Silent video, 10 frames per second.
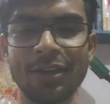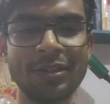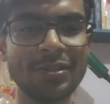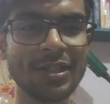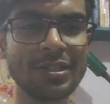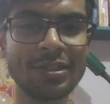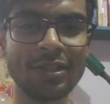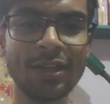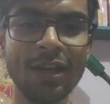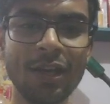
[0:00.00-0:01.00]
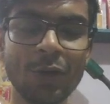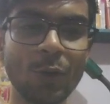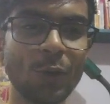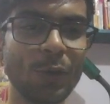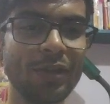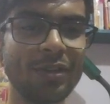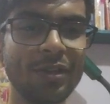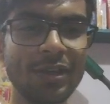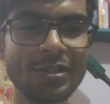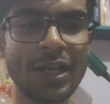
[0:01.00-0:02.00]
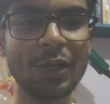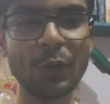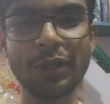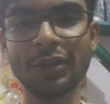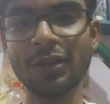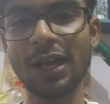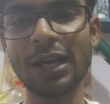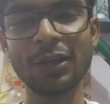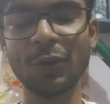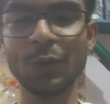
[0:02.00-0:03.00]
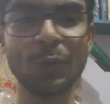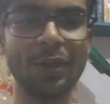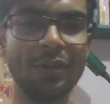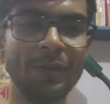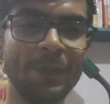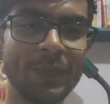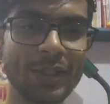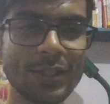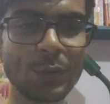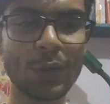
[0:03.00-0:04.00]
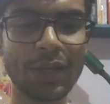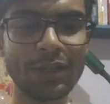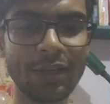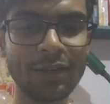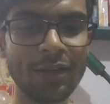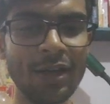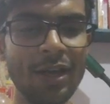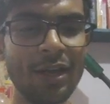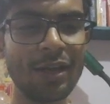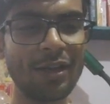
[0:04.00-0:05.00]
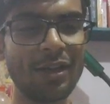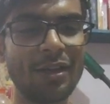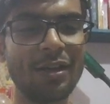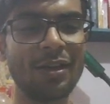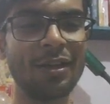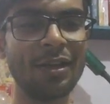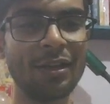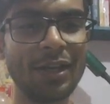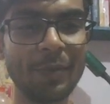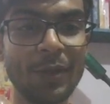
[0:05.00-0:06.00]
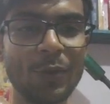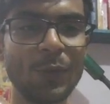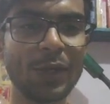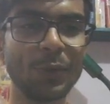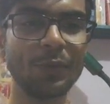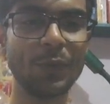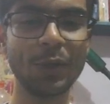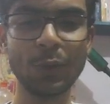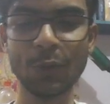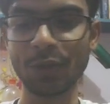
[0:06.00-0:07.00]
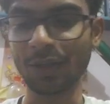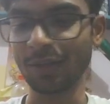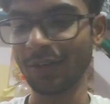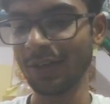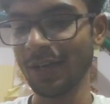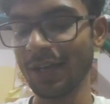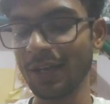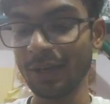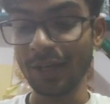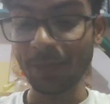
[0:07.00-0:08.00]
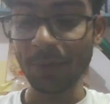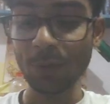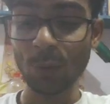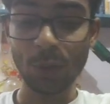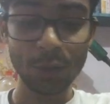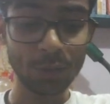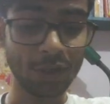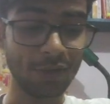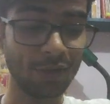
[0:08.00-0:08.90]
just go together, understand together, and grow together. This is what I think. Uh, let me know what do you think. Let me know what you think.